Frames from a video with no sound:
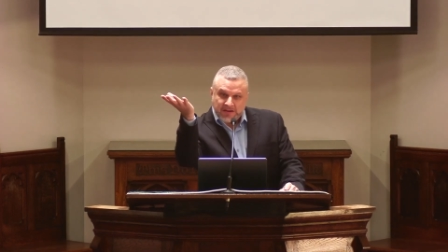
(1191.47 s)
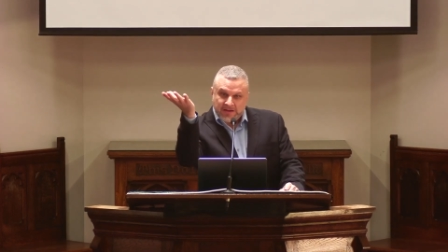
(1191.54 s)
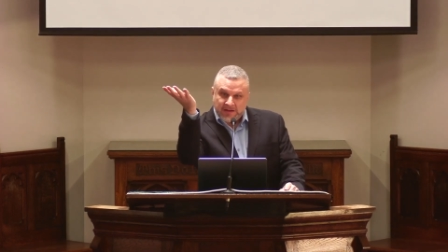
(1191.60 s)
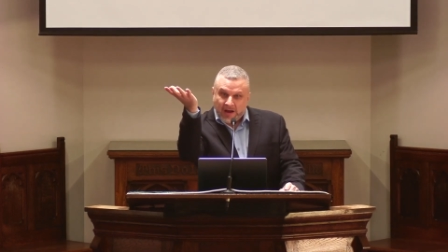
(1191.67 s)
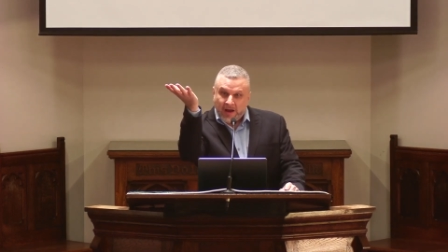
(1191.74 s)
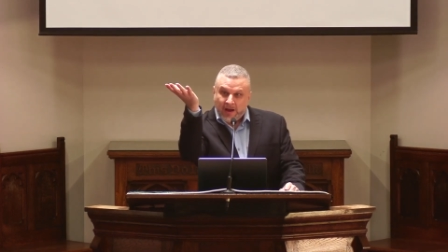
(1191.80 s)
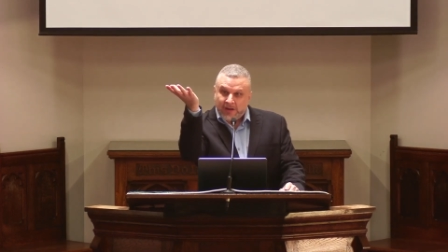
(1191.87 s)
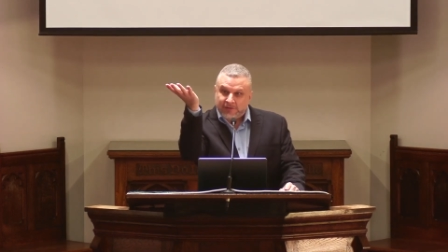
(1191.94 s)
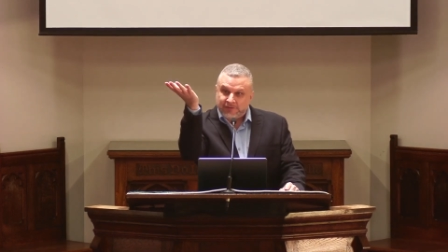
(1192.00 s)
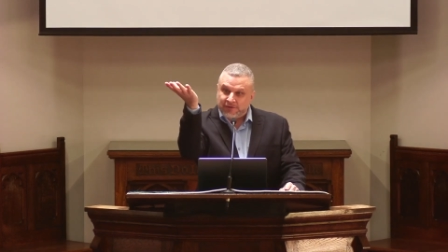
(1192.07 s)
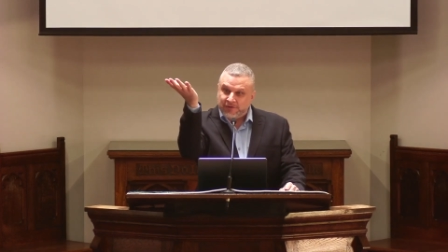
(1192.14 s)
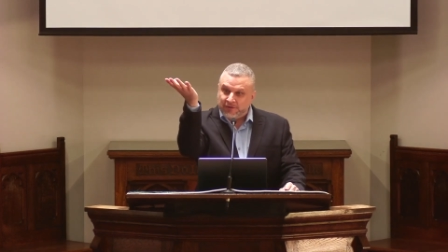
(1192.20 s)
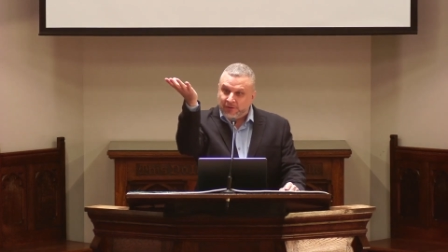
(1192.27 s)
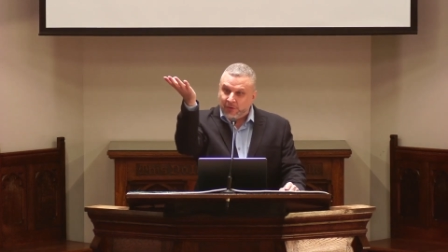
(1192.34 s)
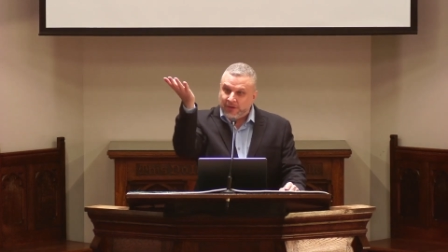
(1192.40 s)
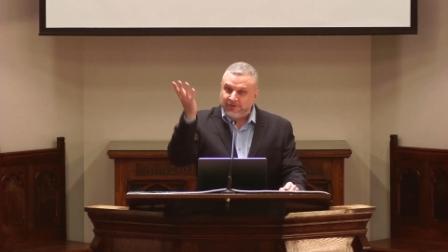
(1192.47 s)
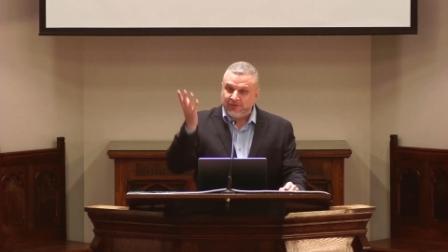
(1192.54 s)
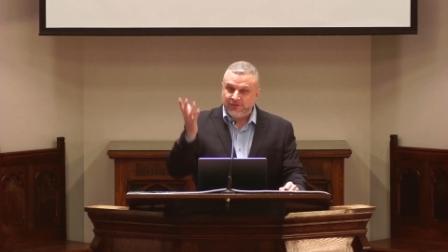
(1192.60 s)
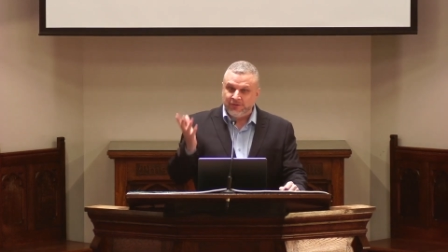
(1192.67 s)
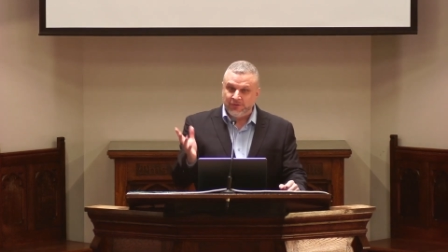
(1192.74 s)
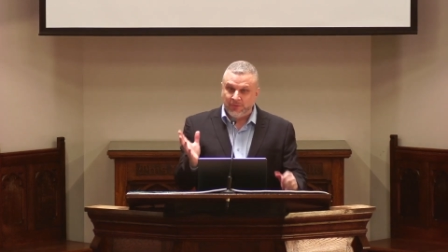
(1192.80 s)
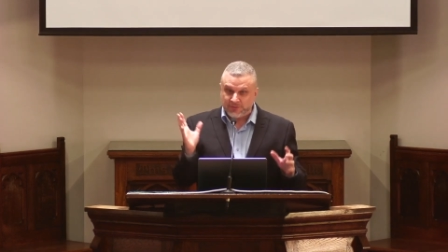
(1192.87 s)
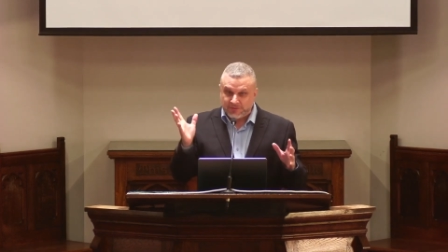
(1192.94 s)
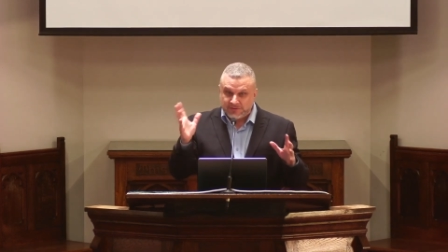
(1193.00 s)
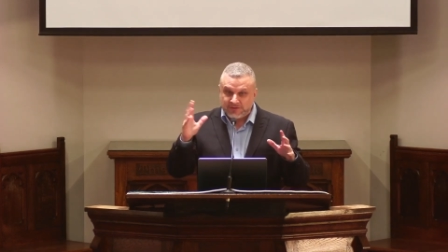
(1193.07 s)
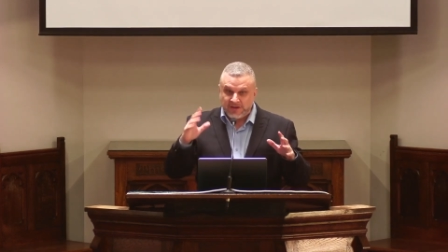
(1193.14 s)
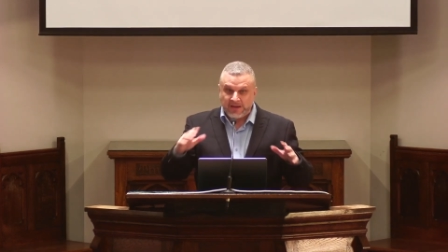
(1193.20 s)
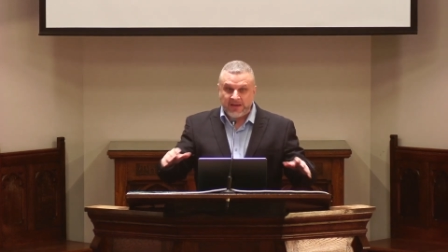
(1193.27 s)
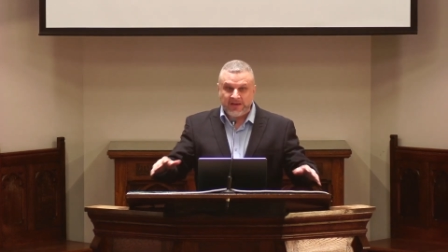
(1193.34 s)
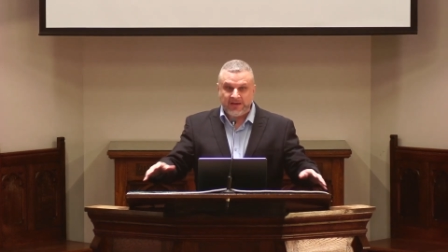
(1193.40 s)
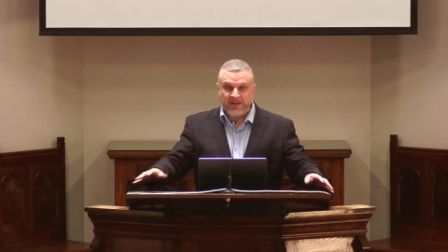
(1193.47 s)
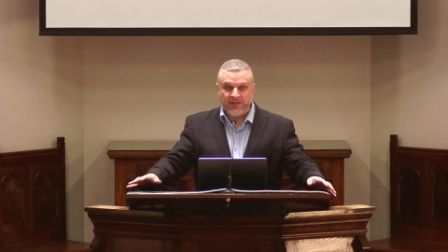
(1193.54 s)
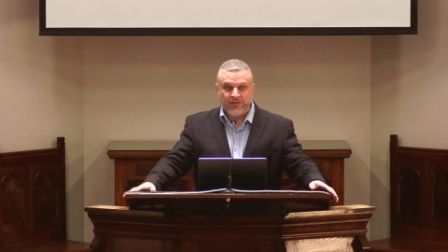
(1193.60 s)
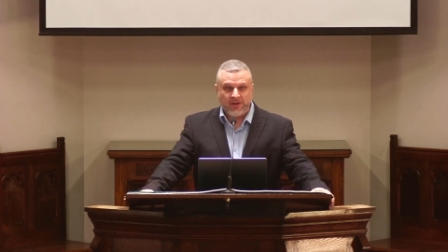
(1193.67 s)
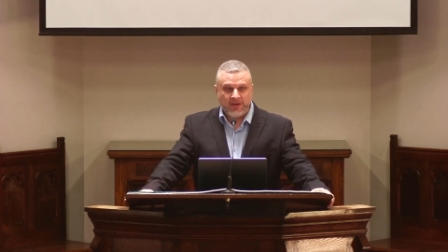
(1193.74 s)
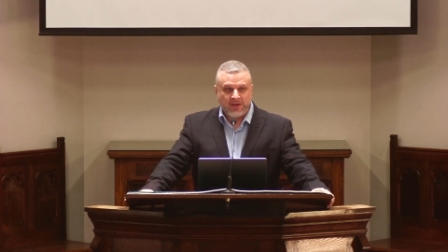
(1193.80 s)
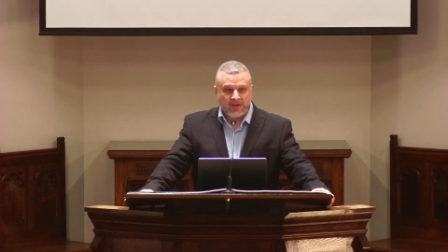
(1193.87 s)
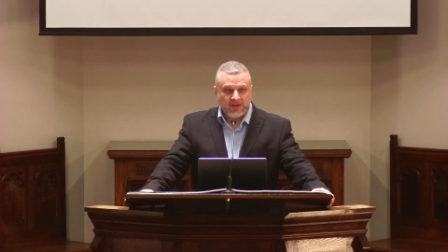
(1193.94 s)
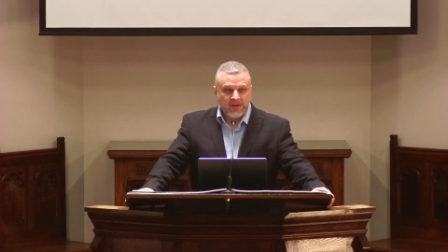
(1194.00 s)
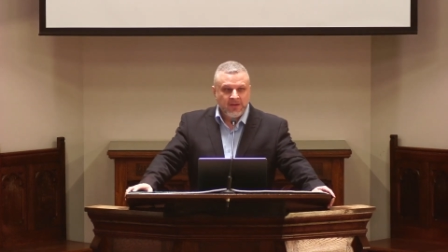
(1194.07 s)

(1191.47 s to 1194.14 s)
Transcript: God's anointed. You don't say anything.